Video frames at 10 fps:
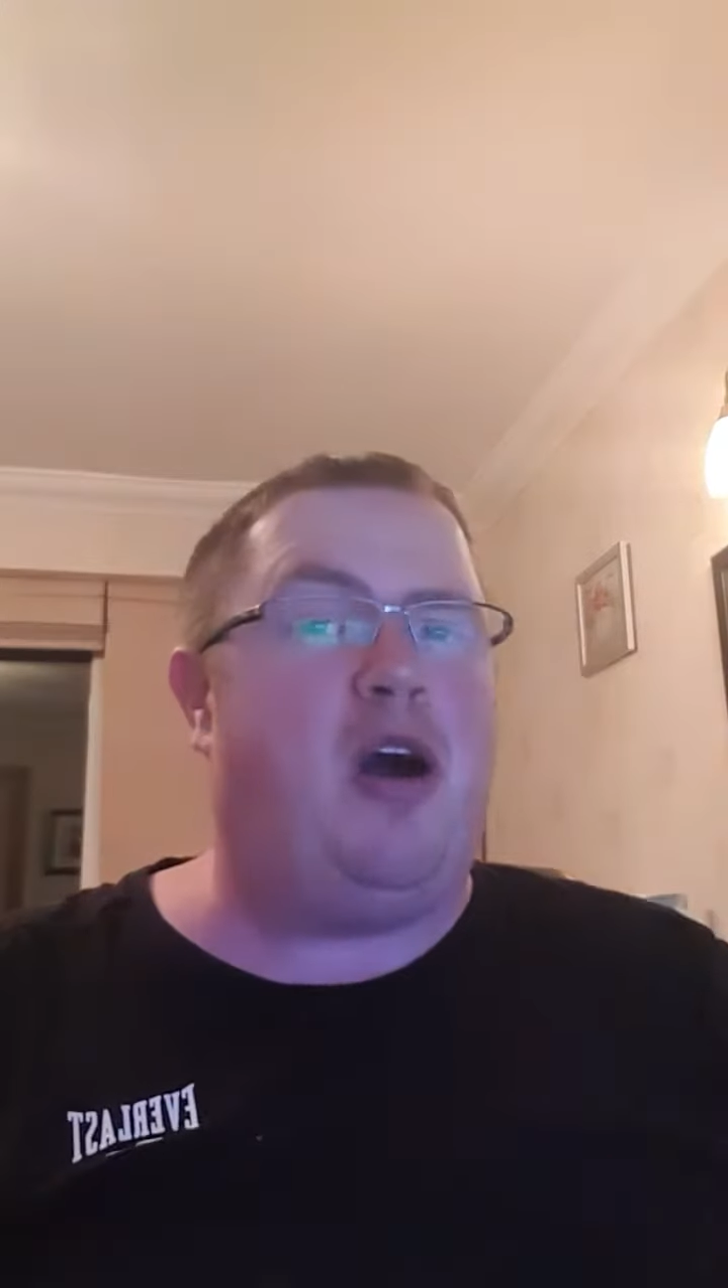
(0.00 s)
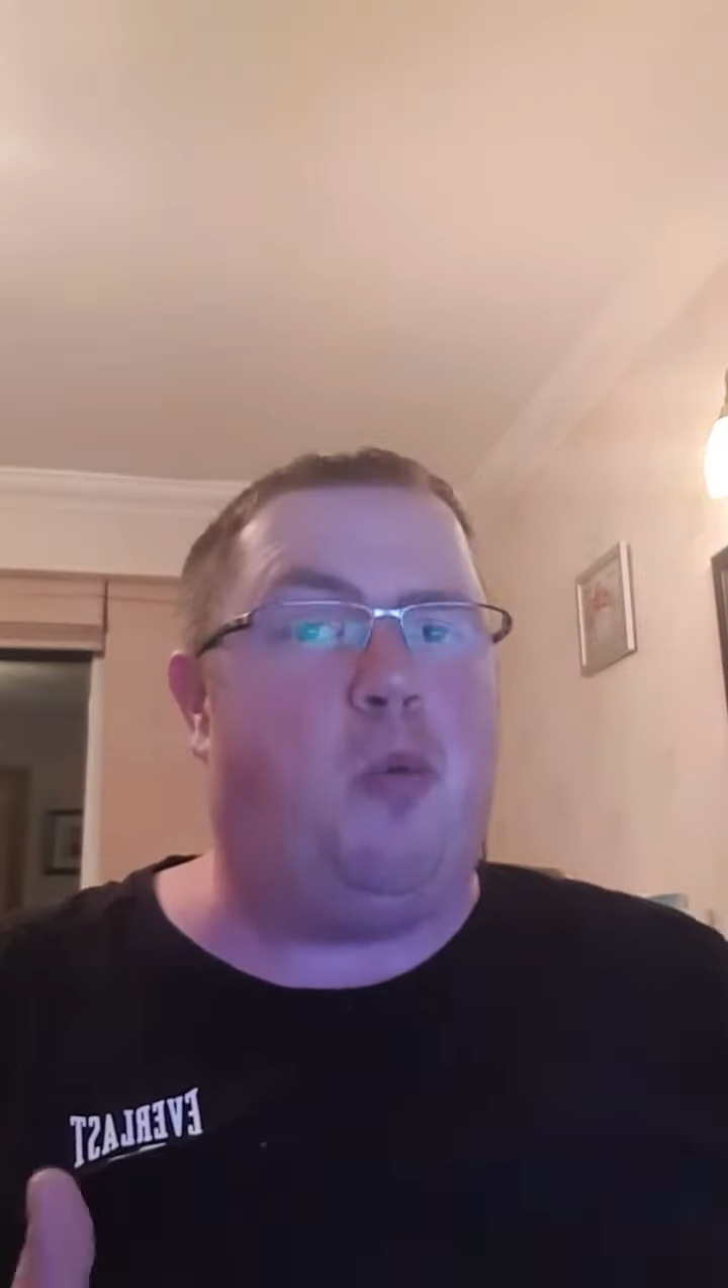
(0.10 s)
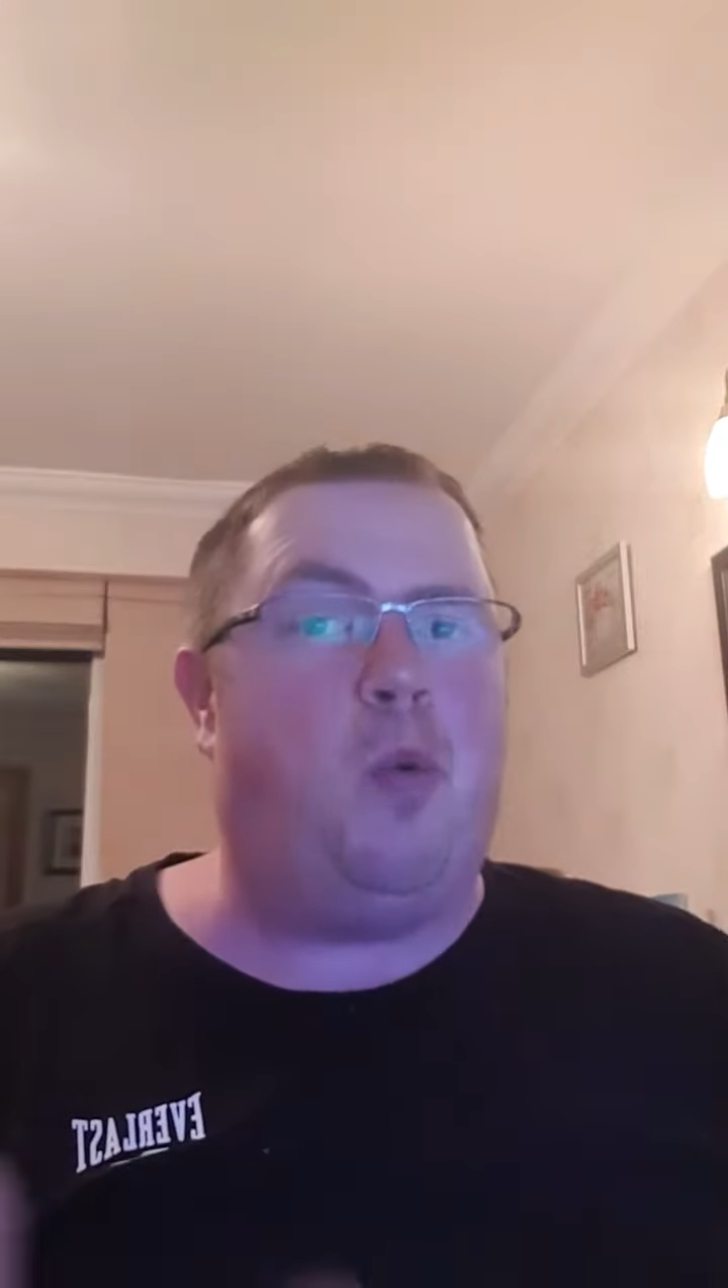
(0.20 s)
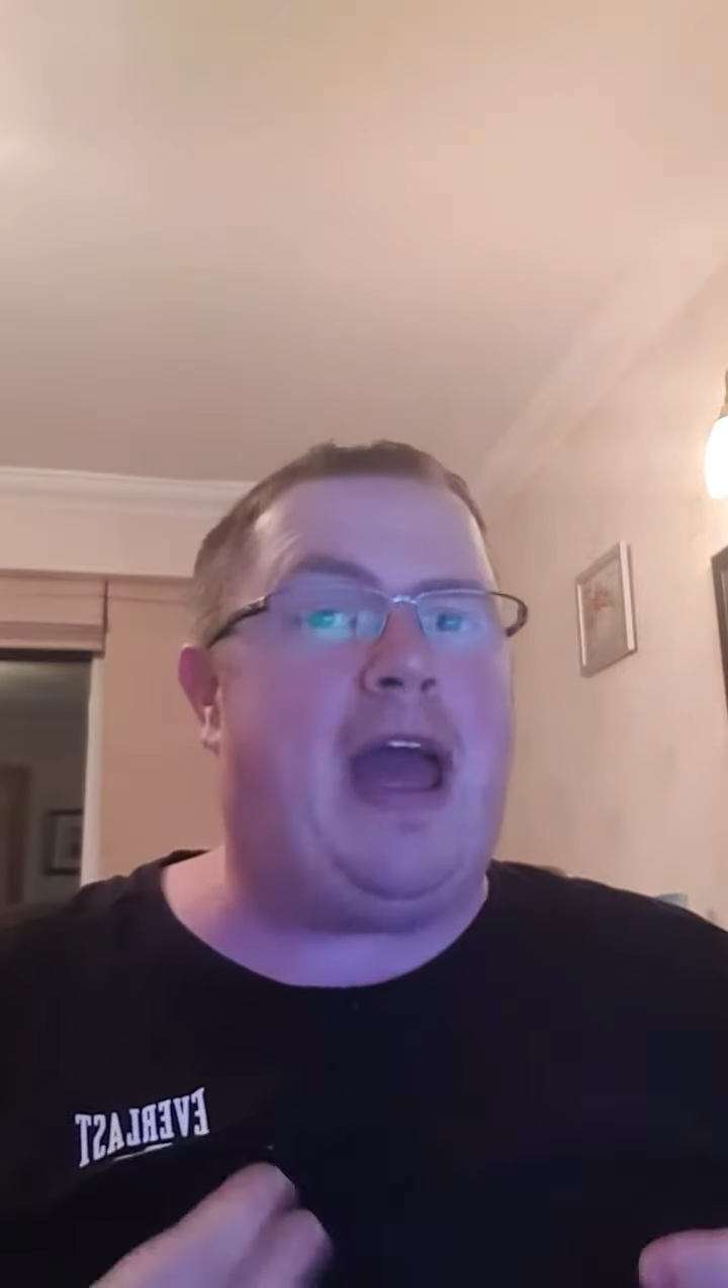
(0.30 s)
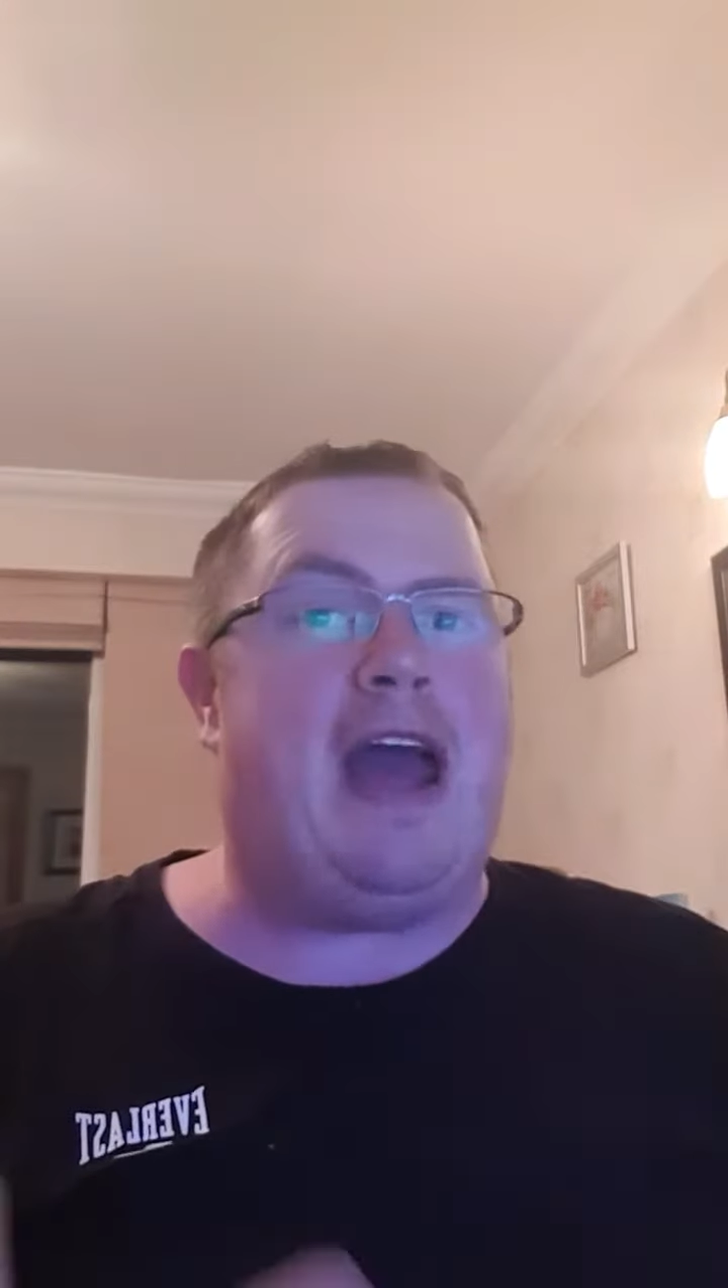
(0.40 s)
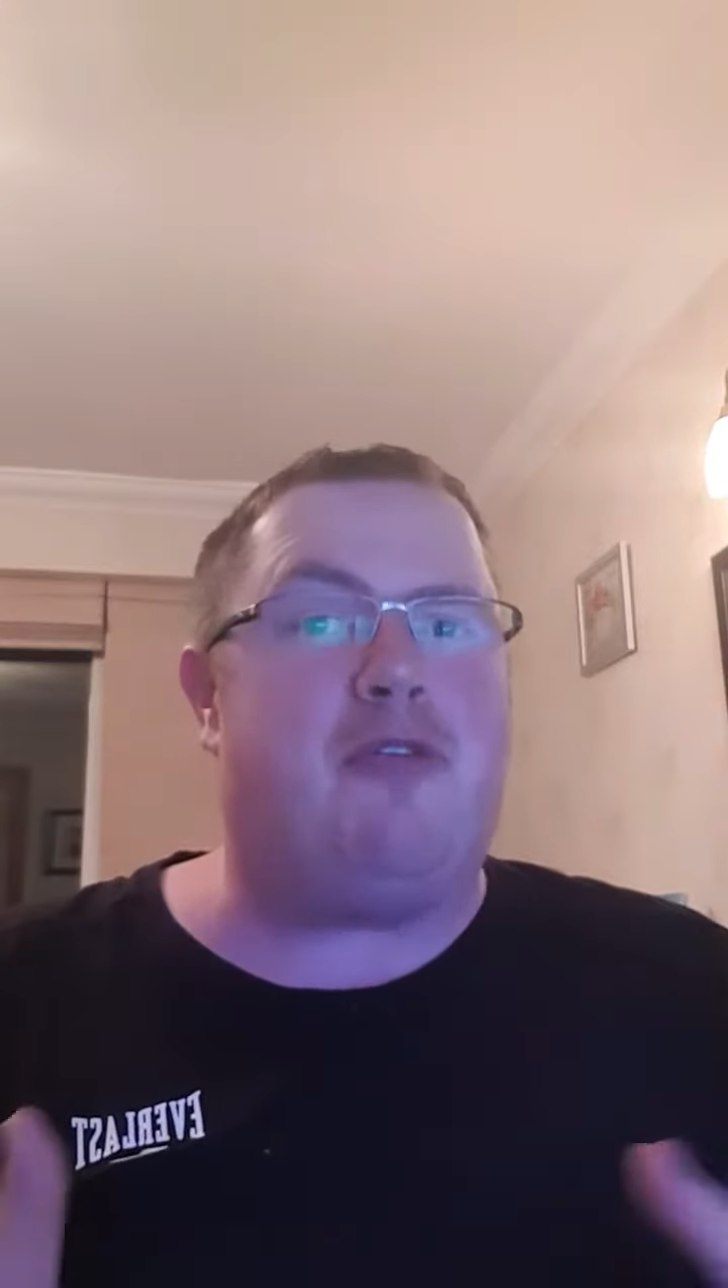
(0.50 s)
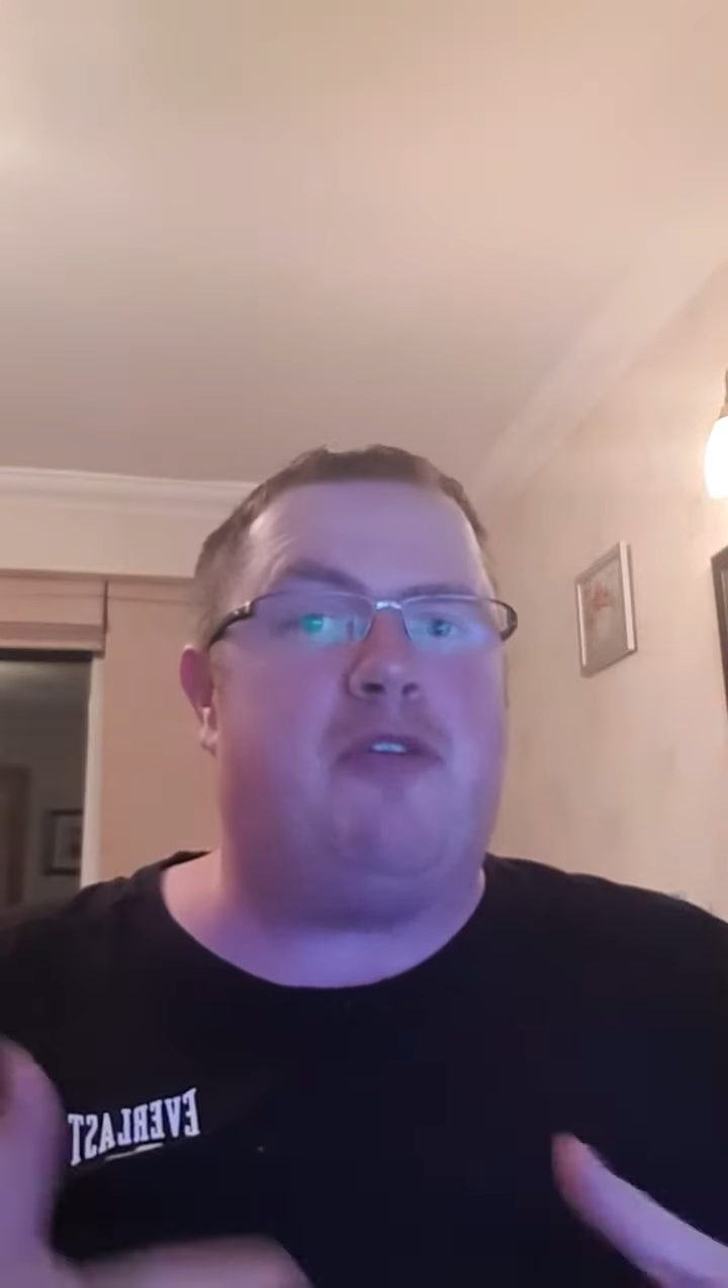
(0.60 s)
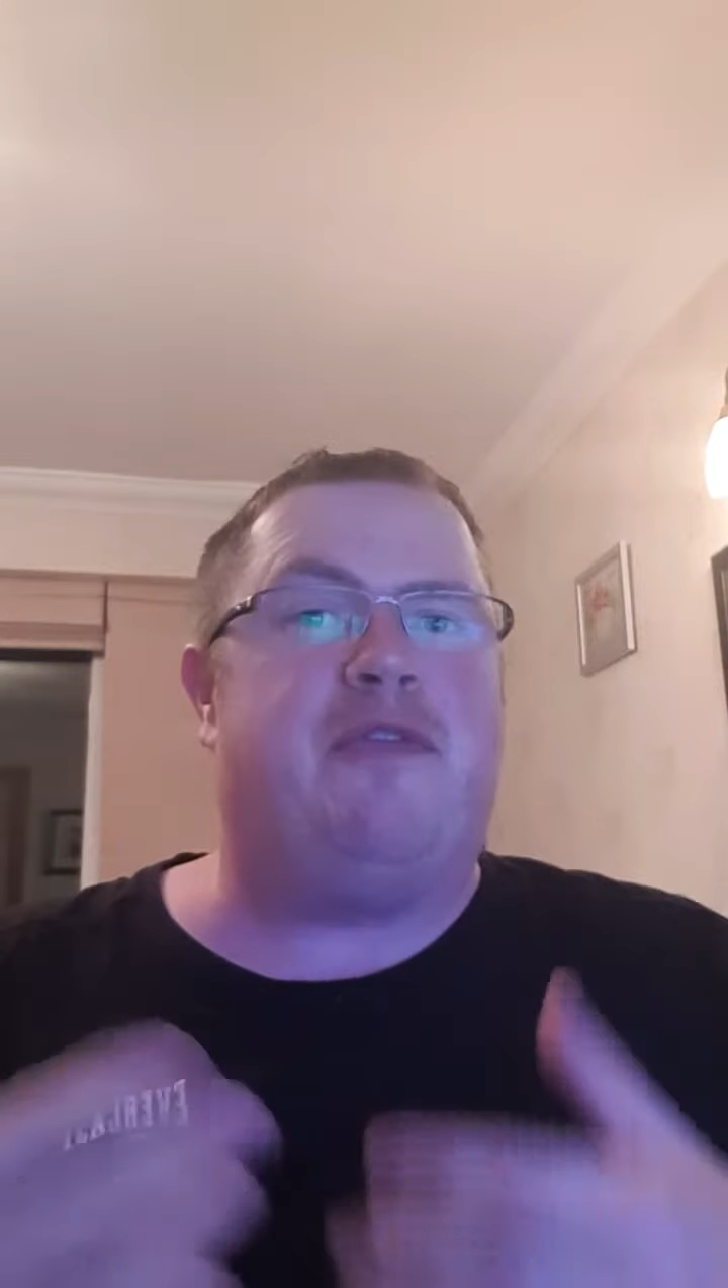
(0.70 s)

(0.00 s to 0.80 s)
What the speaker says: aware of